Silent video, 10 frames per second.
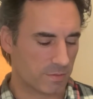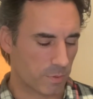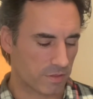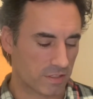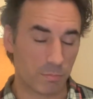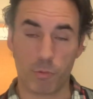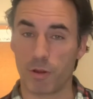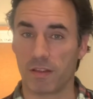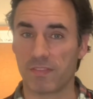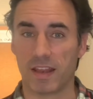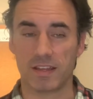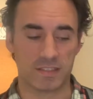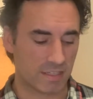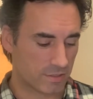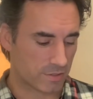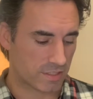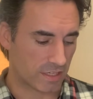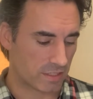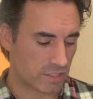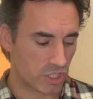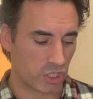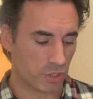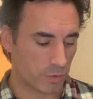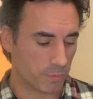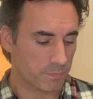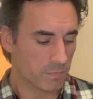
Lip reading: worth exploring if that is interesting to you.